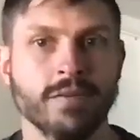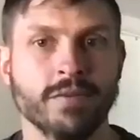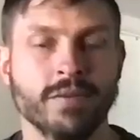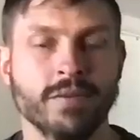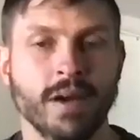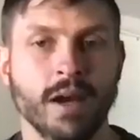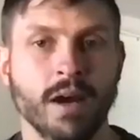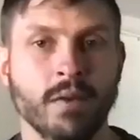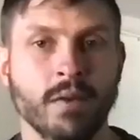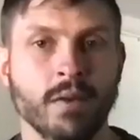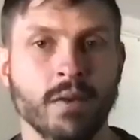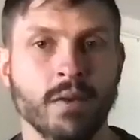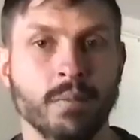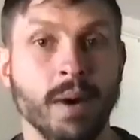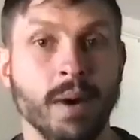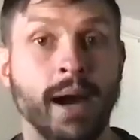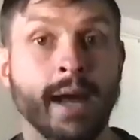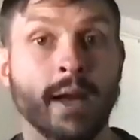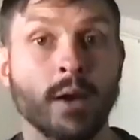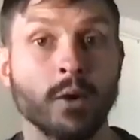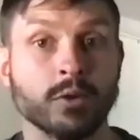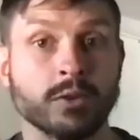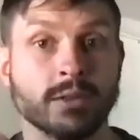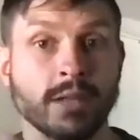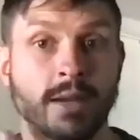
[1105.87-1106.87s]
found the
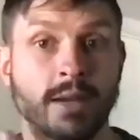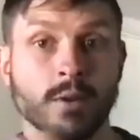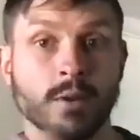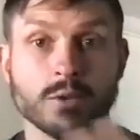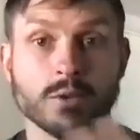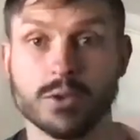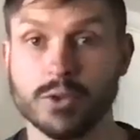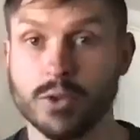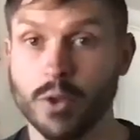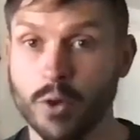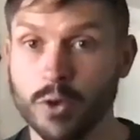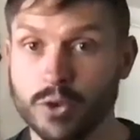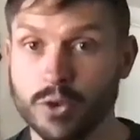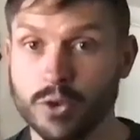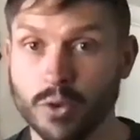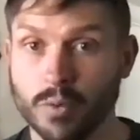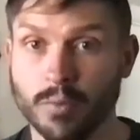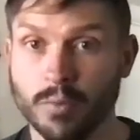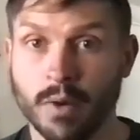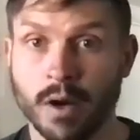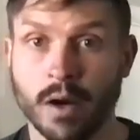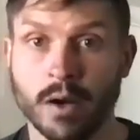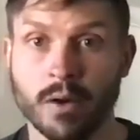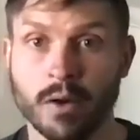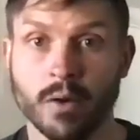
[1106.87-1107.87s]
biopsychosocial
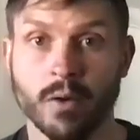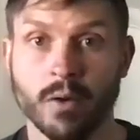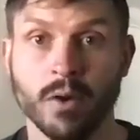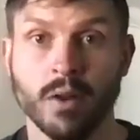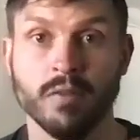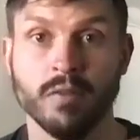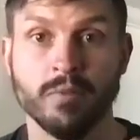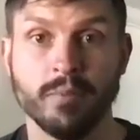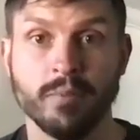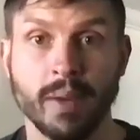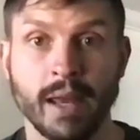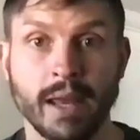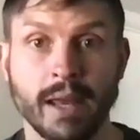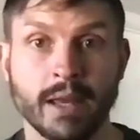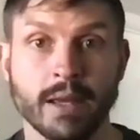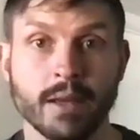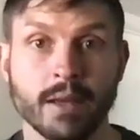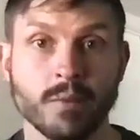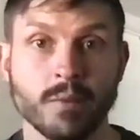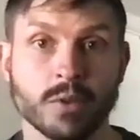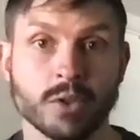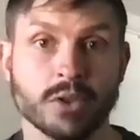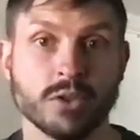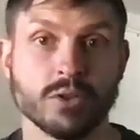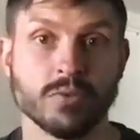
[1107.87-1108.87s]
model of
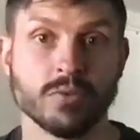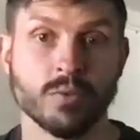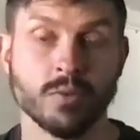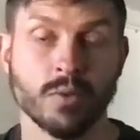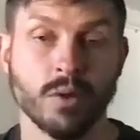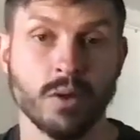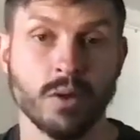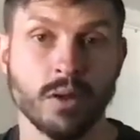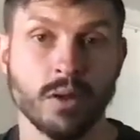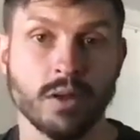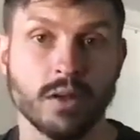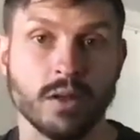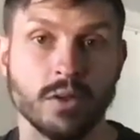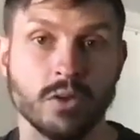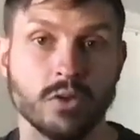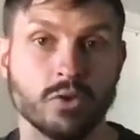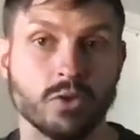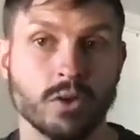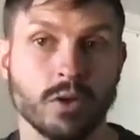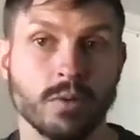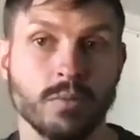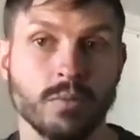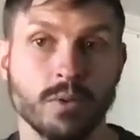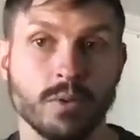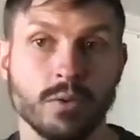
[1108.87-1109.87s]
pain, which really
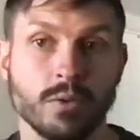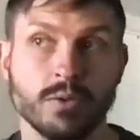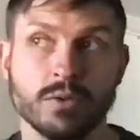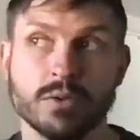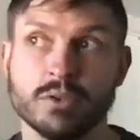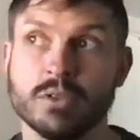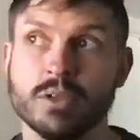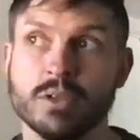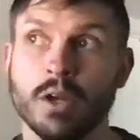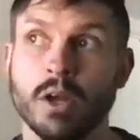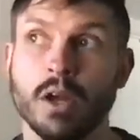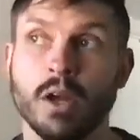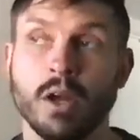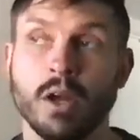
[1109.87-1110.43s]
contributes.